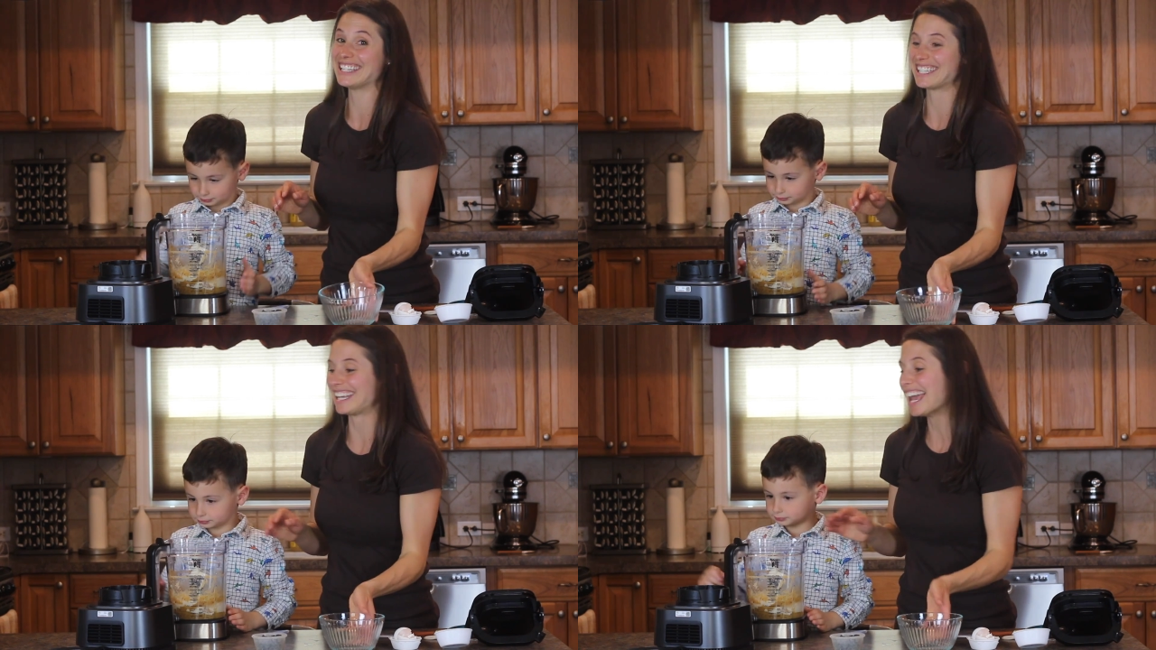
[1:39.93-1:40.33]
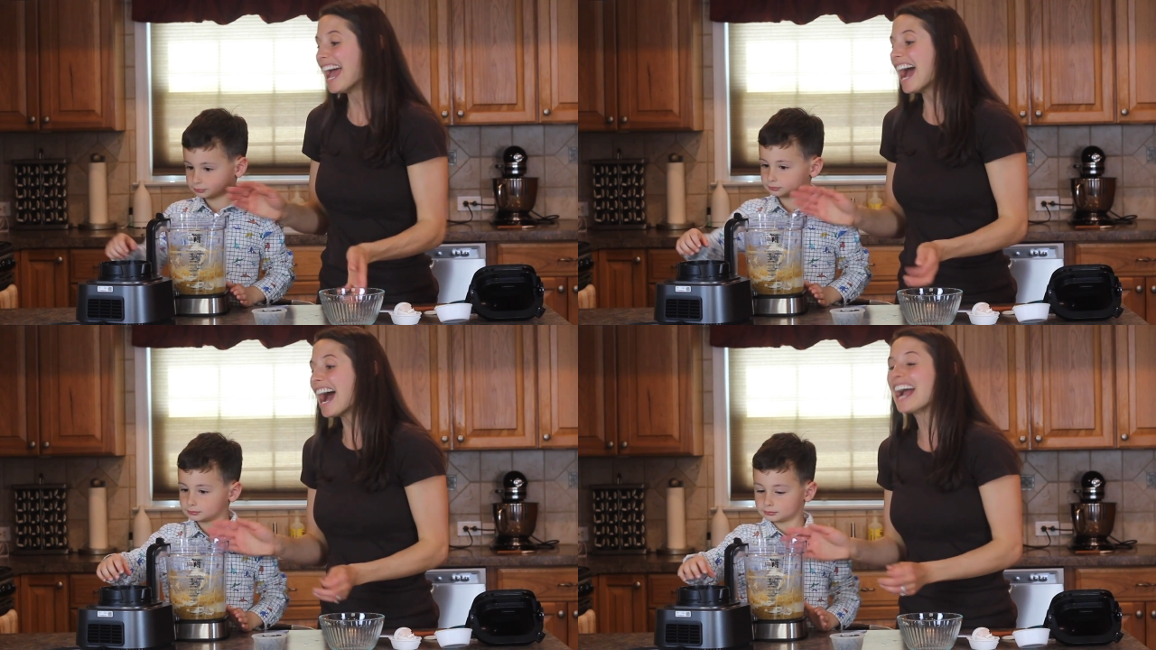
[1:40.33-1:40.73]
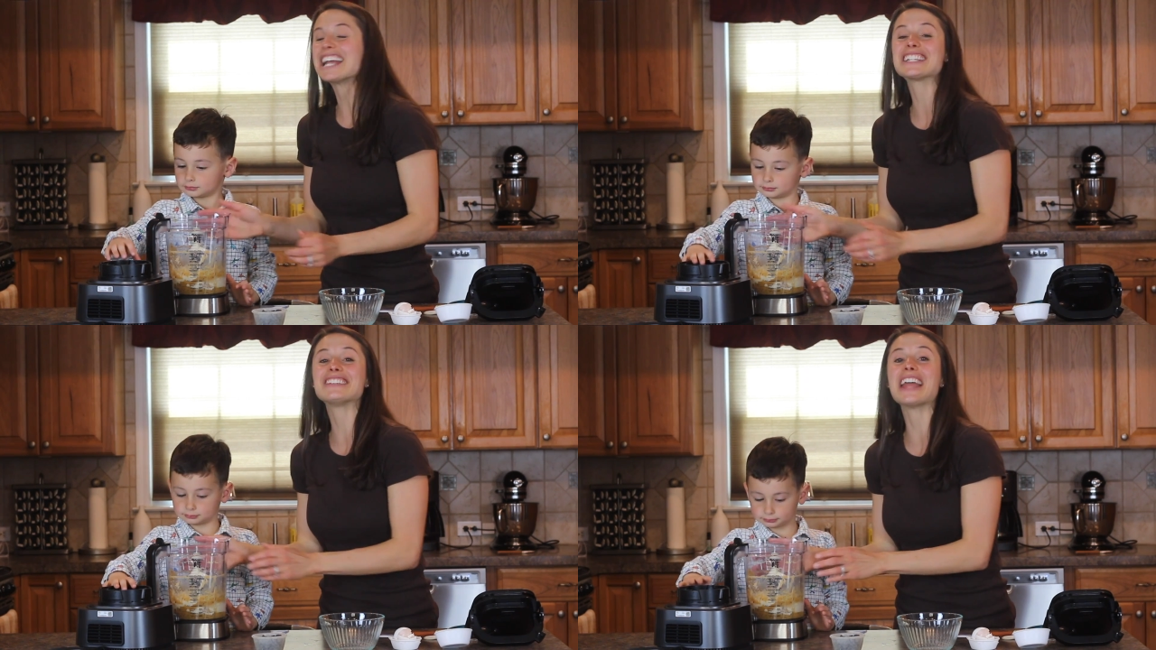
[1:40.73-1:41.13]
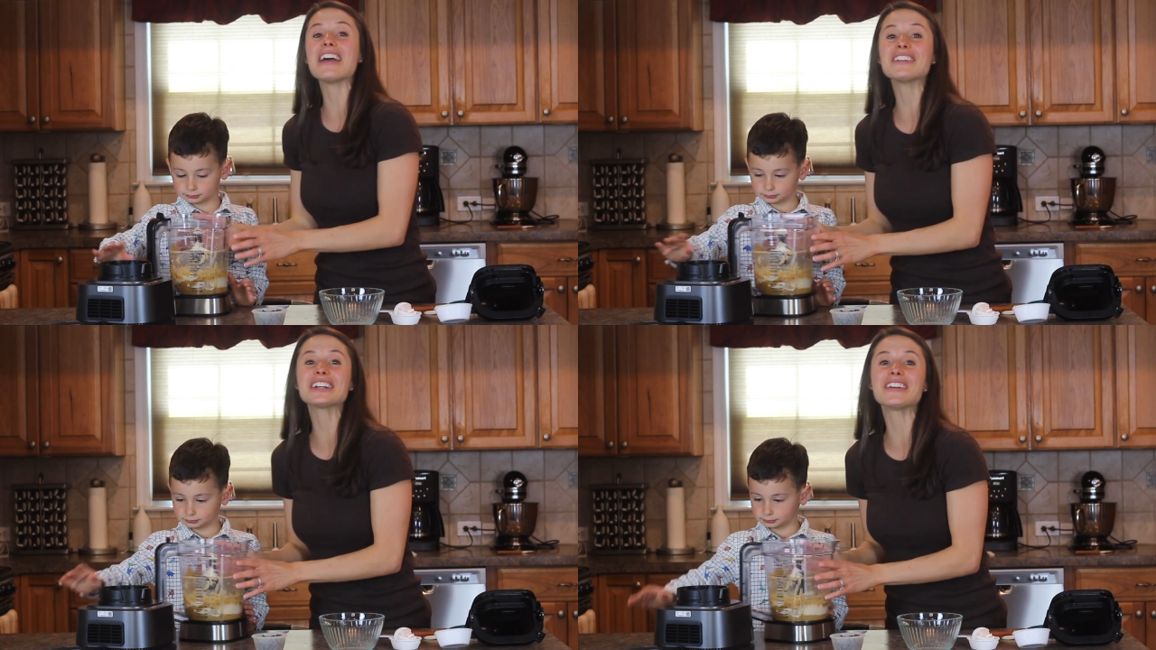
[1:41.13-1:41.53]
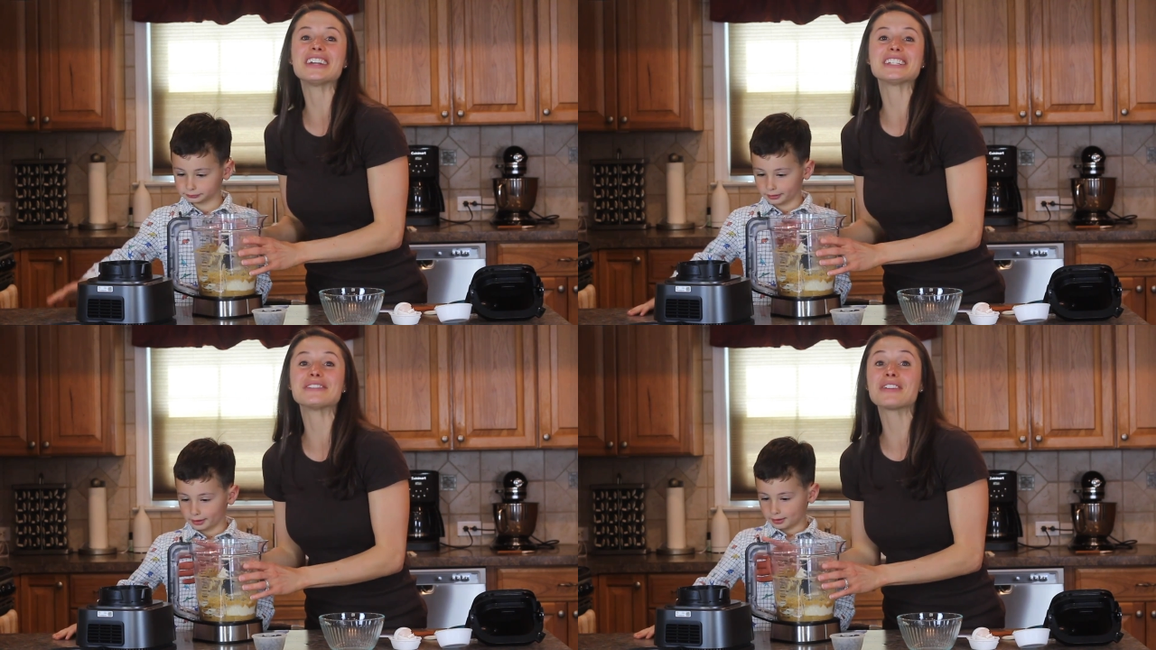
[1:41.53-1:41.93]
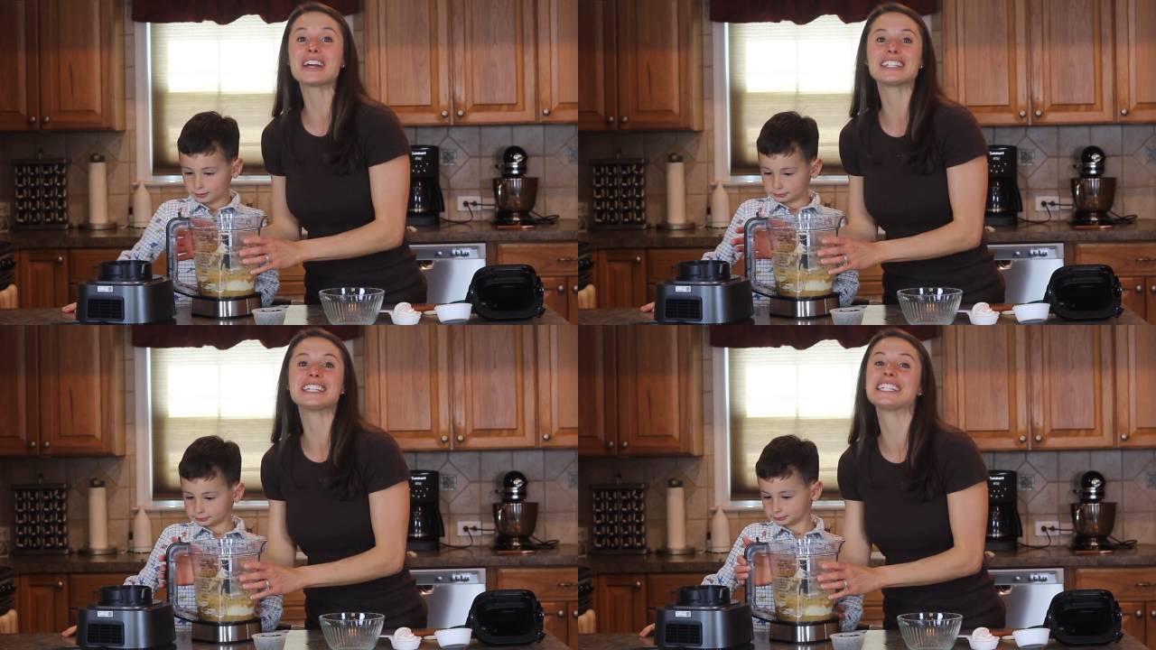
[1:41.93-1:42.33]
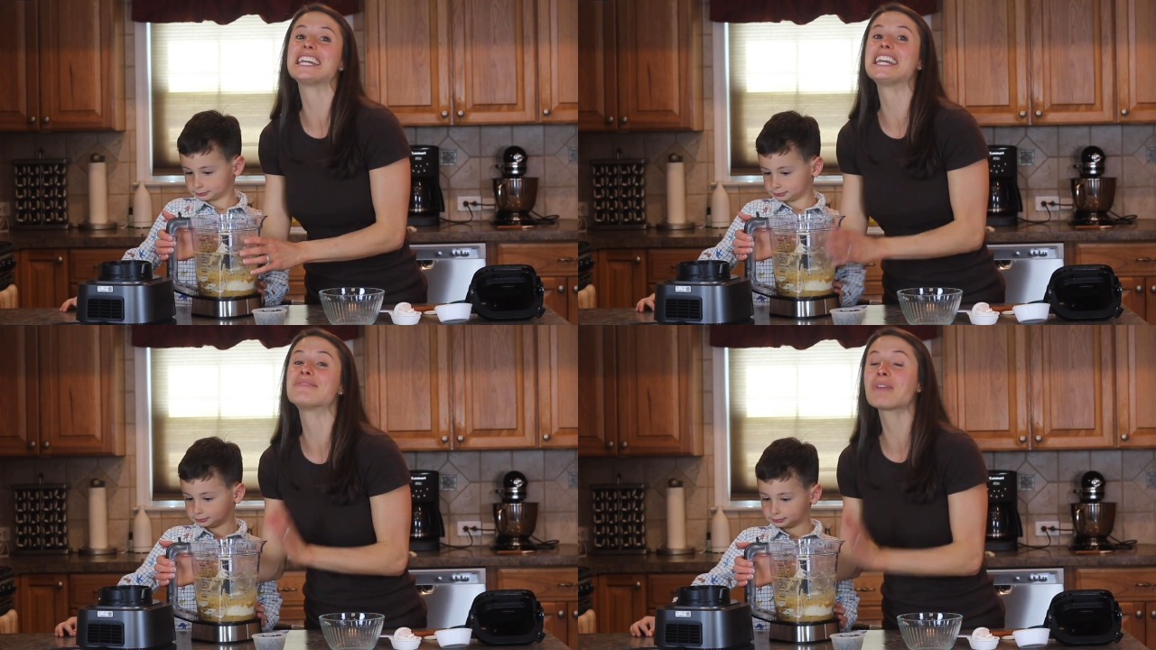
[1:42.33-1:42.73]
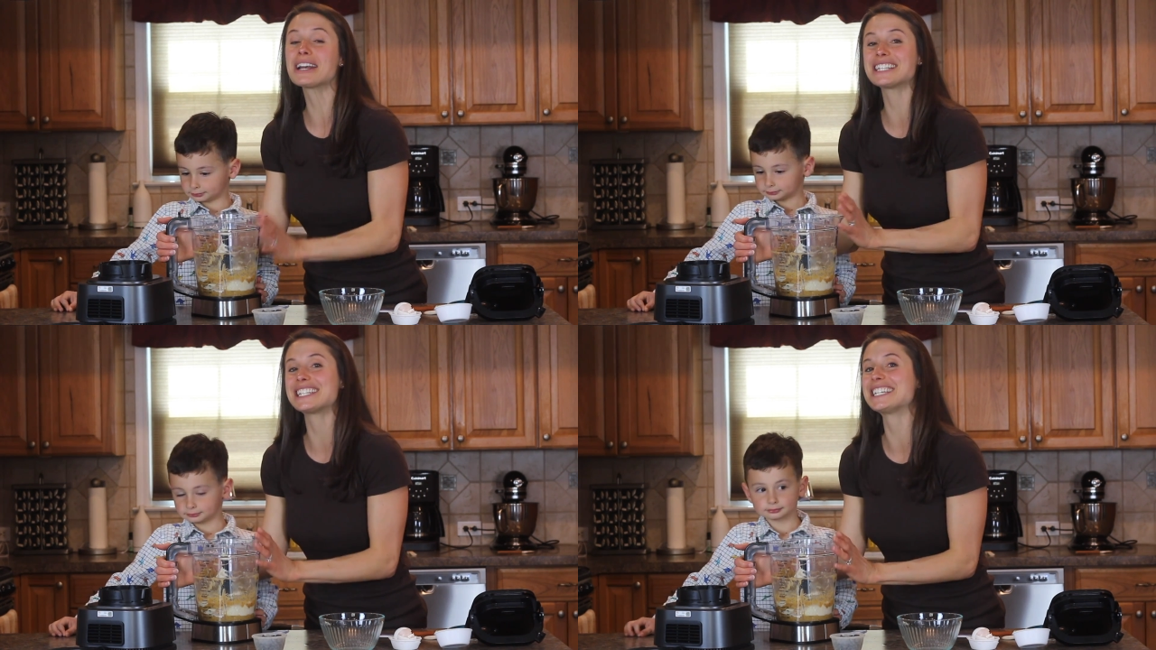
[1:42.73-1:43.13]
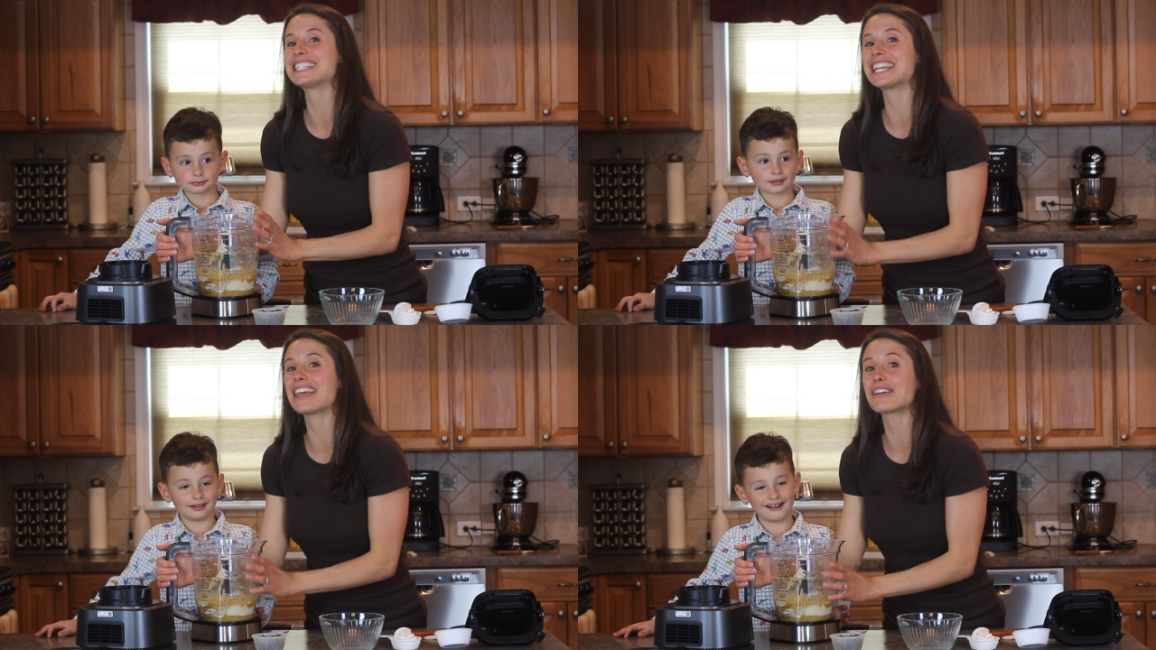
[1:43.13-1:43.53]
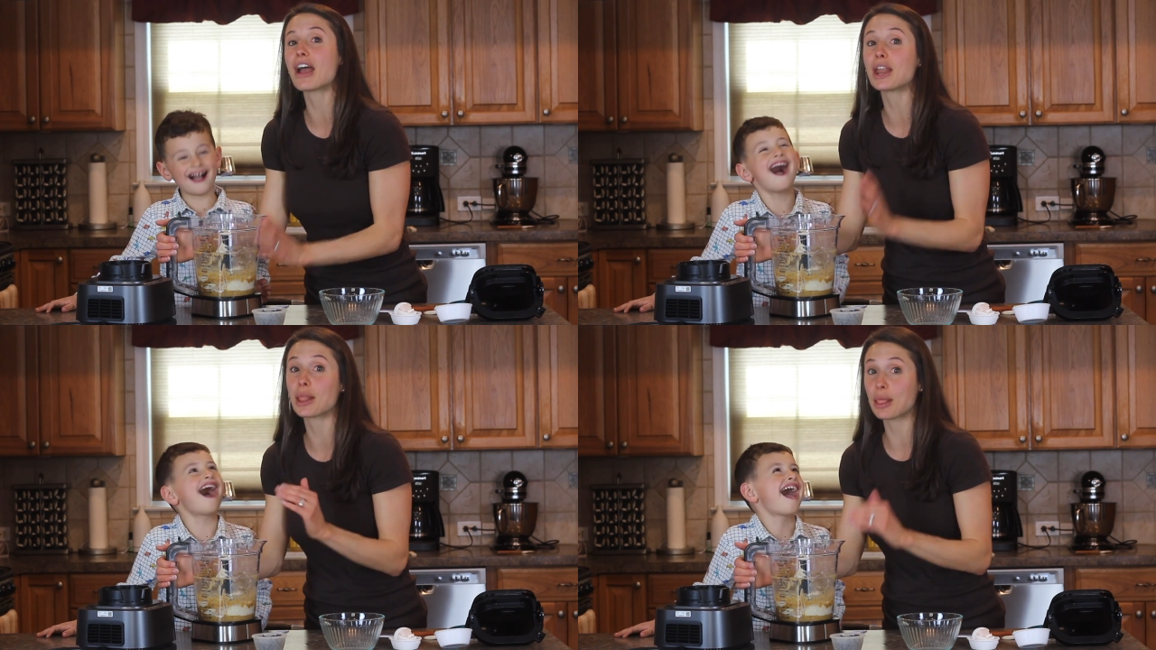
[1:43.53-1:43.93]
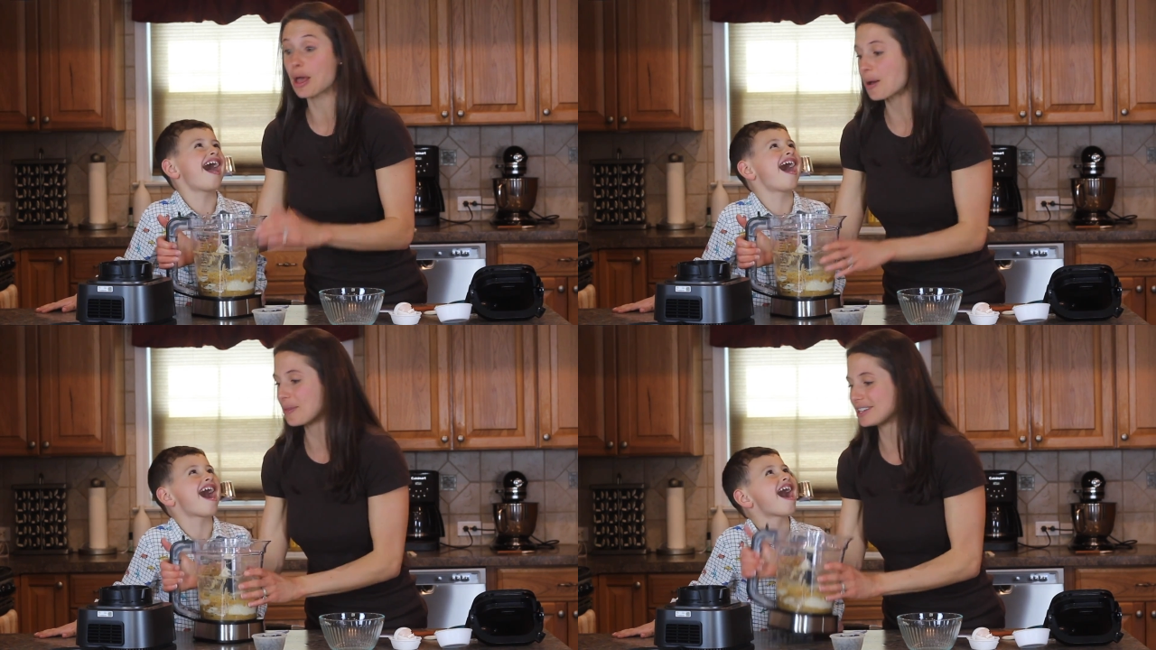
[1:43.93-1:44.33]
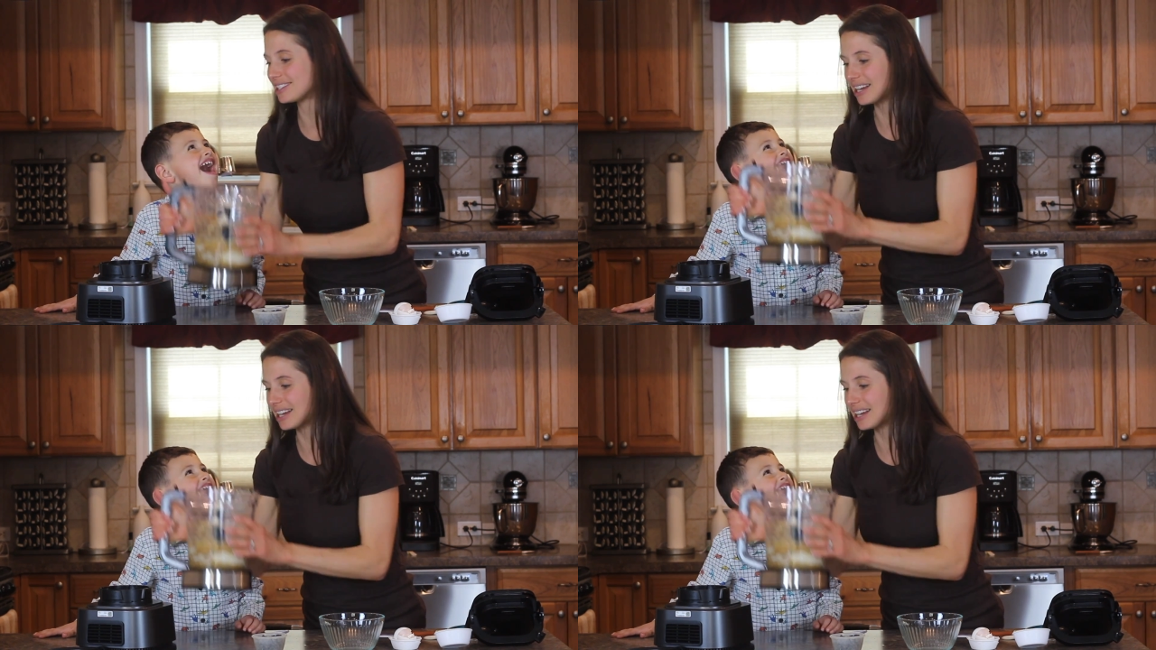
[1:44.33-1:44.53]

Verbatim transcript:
Speaker 1: easy. All right, so now we're going to process it together on low this